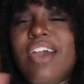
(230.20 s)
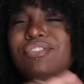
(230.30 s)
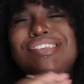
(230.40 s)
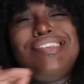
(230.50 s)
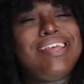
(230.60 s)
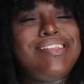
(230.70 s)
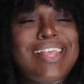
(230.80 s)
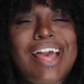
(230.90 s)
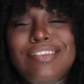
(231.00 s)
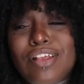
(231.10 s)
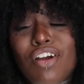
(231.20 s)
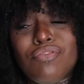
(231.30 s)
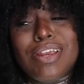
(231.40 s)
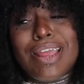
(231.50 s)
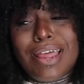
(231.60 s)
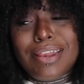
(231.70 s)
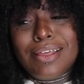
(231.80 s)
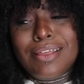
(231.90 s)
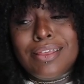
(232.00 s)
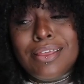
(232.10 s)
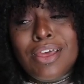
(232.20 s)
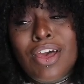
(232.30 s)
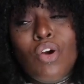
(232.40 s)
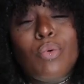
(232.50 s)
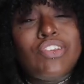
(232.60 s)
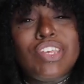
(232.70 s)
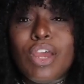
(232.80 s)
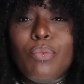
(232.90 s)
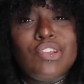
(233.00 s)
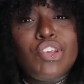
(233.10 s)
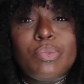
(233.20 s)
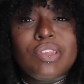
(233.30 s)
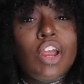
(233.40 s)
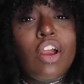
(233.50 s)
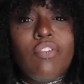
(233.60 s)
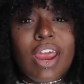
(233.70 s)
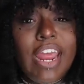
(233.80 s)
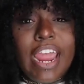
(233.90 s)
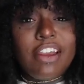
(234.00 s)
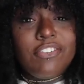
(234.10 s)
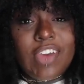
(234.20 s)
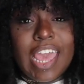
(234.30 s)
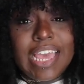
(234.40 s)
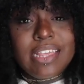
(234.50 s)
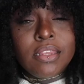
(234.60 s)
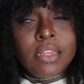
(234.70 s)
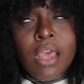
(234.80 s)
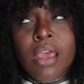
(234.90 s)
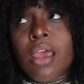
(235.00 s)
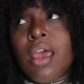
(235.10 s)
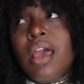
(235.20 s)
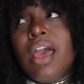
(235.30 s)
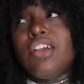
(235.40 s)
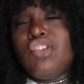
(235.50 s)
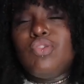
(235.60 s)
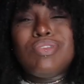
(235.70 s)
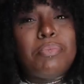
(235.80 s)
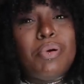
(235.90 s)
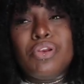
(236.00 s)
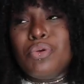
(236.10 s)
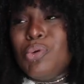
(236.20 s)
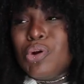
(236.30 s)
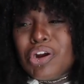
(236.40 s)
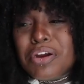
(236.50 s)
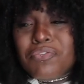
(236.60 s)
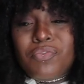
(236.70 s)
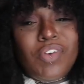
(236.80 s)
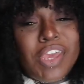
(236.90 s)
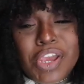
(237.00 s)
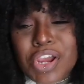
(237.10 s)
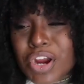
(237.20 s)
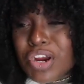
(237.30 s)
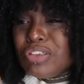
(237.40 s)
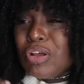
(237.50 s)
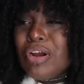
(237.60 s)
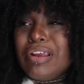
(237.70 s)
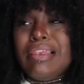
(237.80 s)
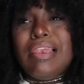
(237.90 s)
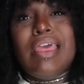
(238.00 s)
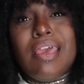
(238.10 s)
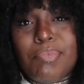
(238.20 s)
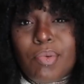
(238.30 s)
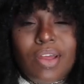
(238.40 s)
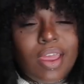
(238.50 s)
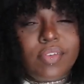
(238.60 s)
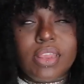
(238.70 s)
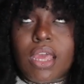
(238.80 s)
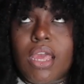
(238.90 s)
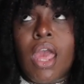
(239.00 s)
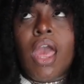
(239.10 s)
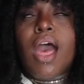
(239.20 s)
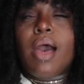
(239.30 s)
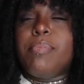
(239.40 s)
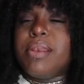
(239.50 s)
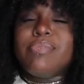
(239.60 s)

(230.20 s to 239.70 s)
Ever since I saw Rihanna, when she was in her red hair phase, and she used to put nude on her fingers, on her lip, on everything, I've been